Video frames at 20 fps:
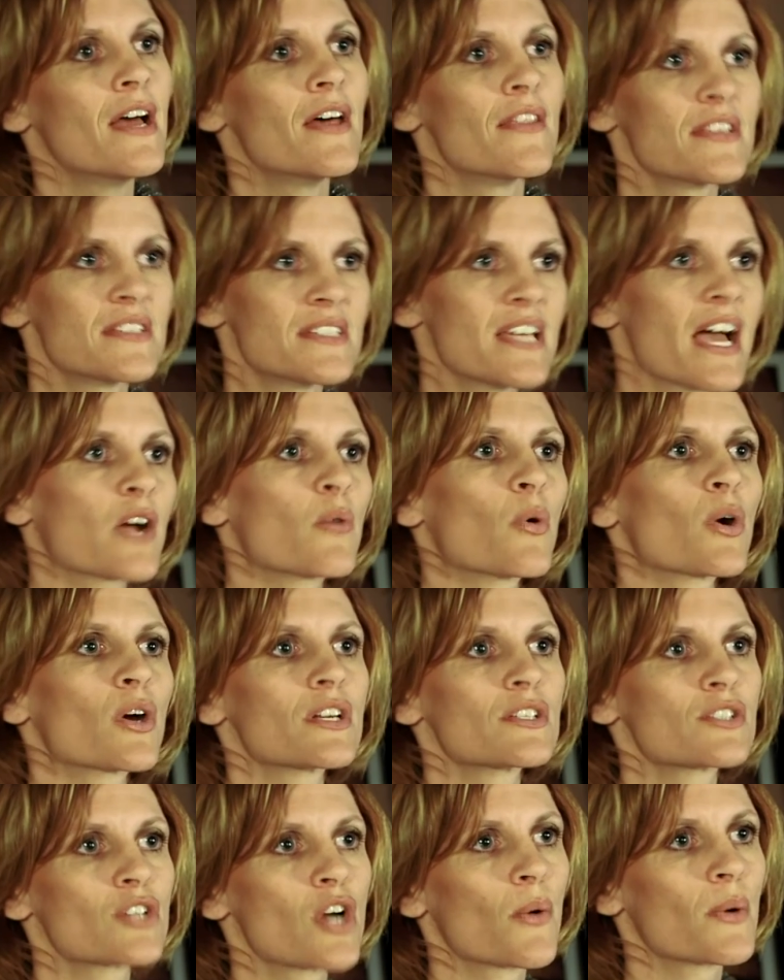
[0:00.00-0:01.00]
The tech
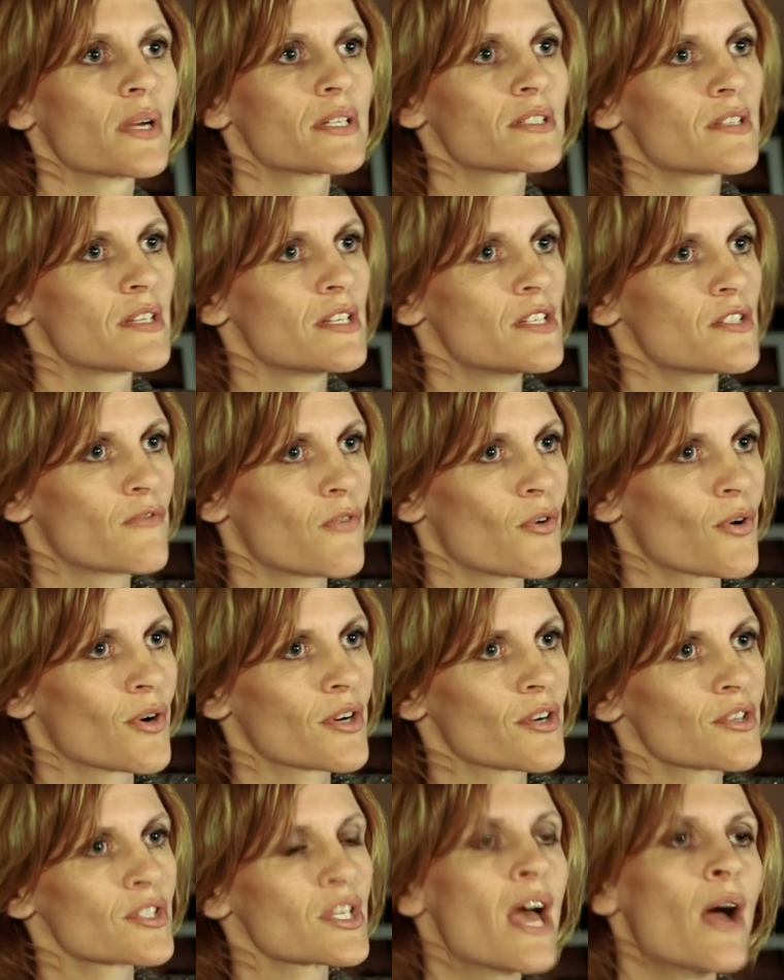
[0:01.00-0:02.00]
work is going to these
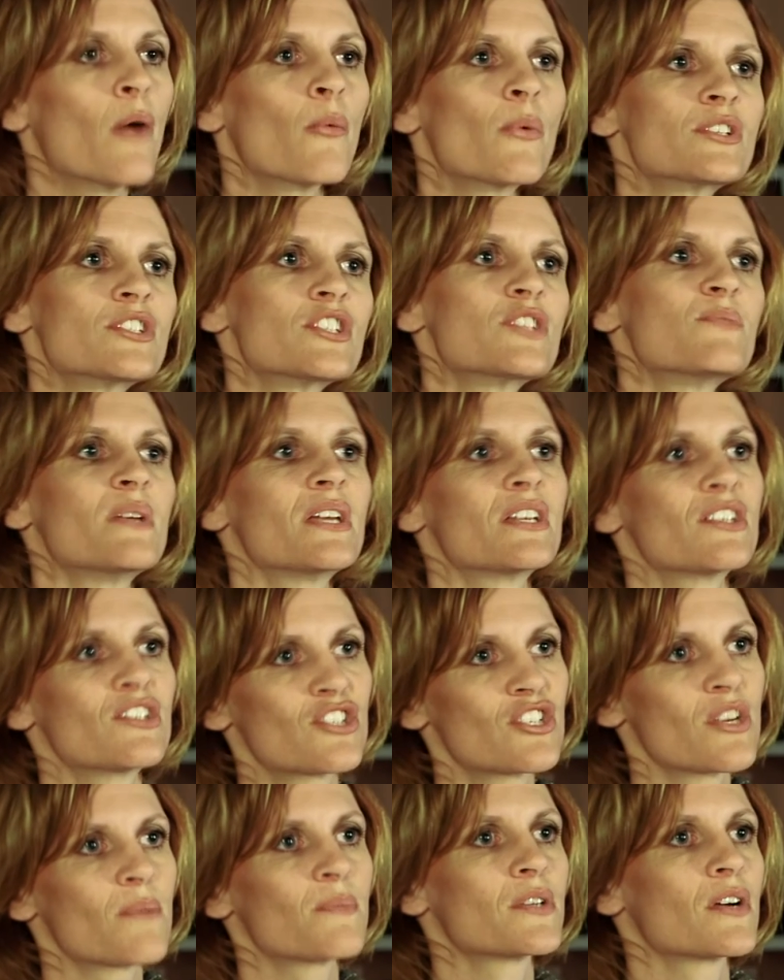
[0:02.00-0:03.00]
foreigners, which is being
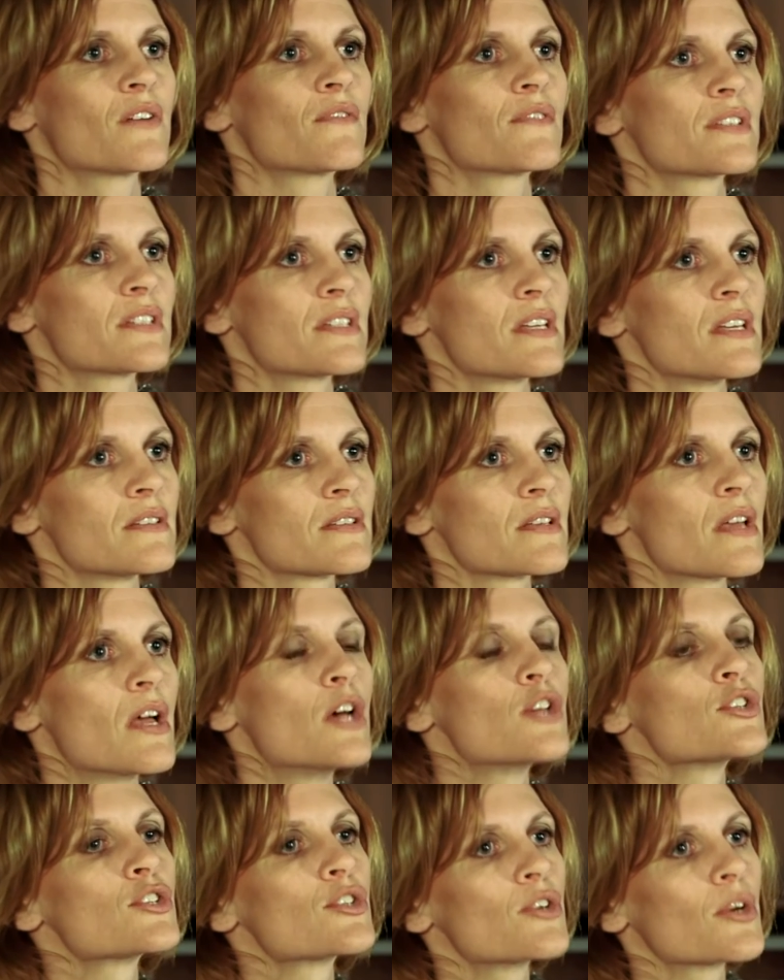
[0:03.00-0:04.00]
shipped overseas.
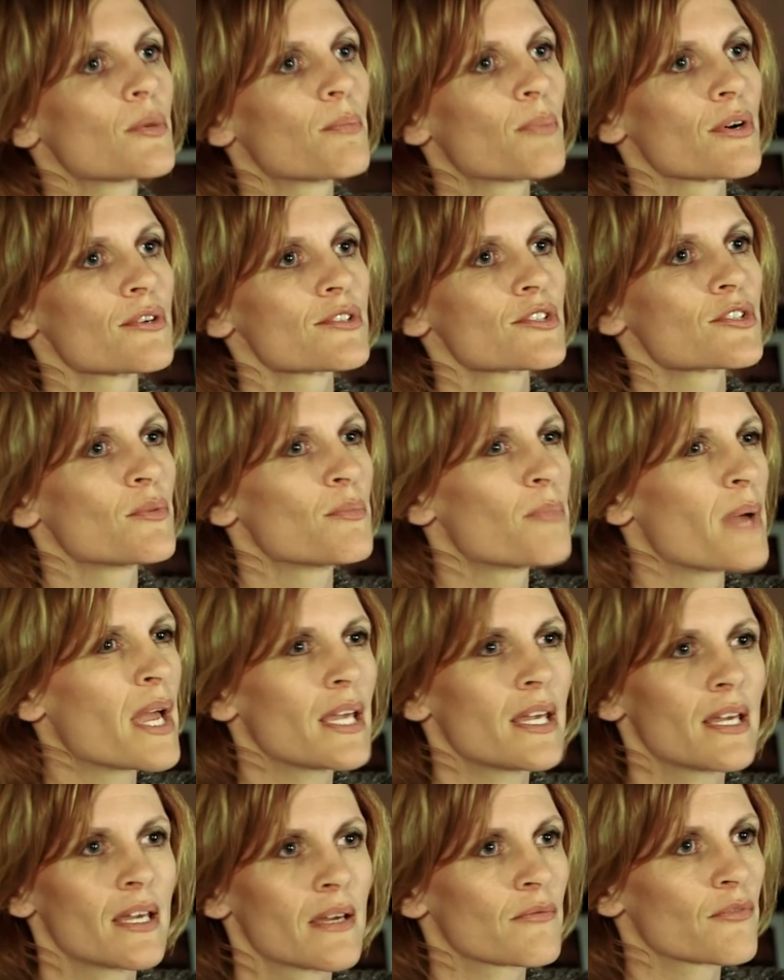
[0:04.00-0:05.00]
So your personal
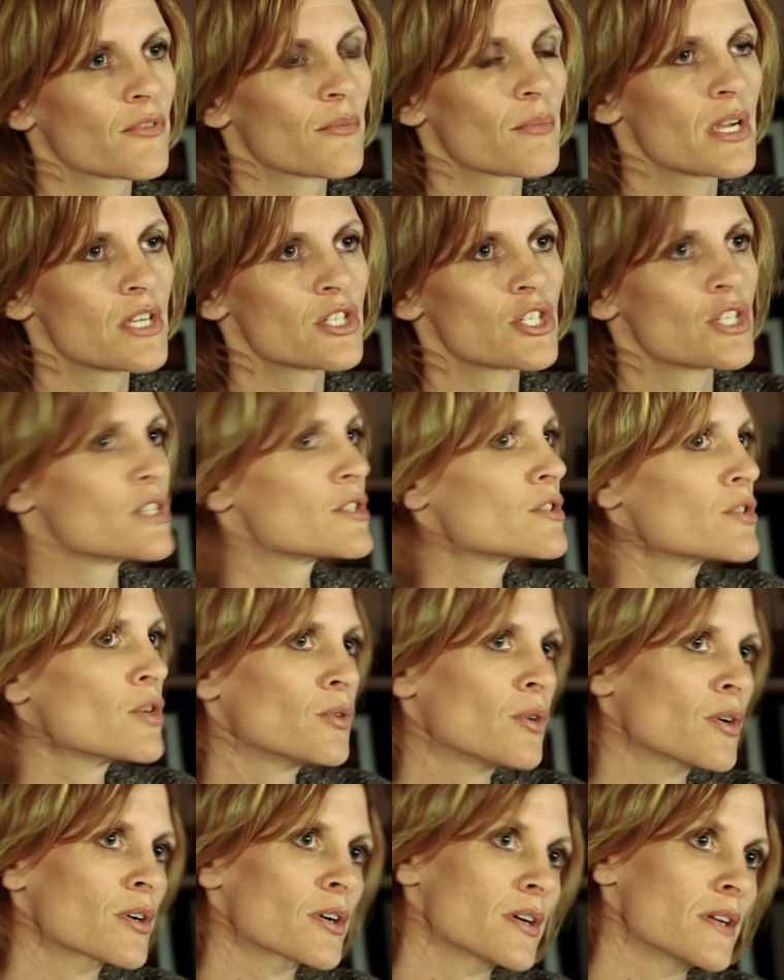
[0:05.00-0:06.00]
banking information is
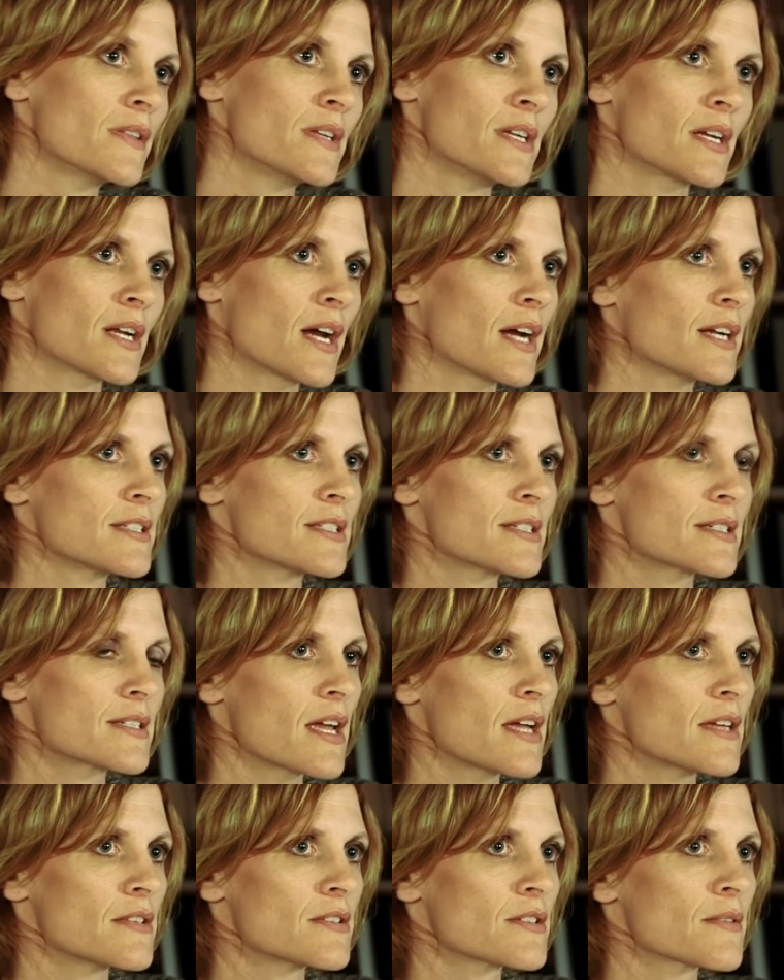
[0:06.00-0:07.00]
no longer in the United
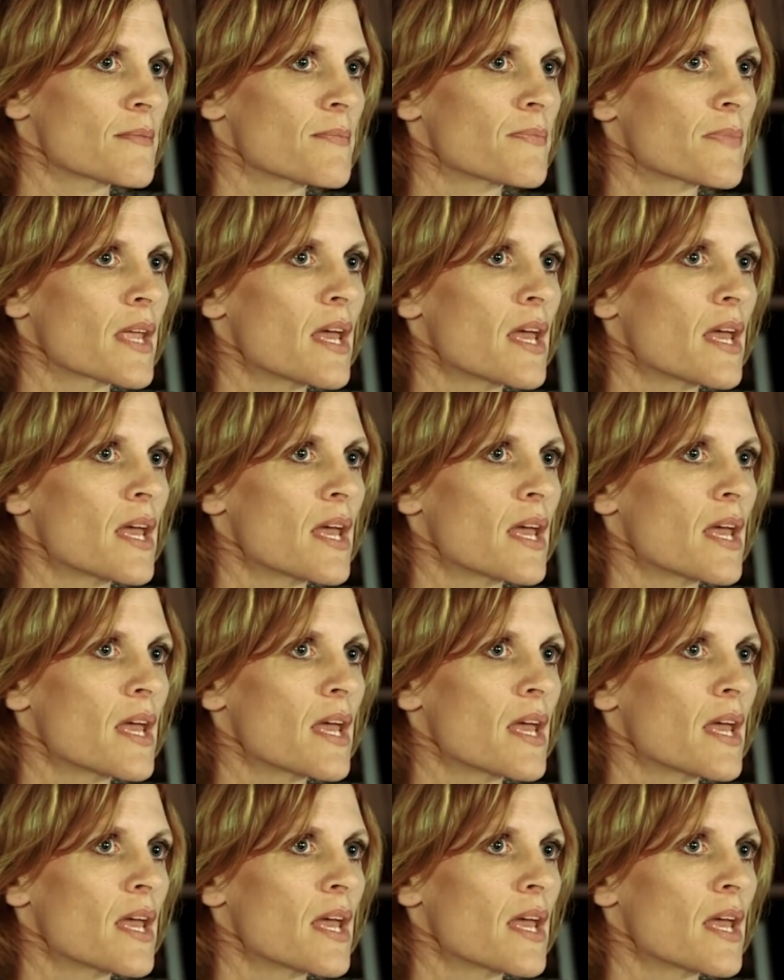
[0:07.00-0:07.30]
States.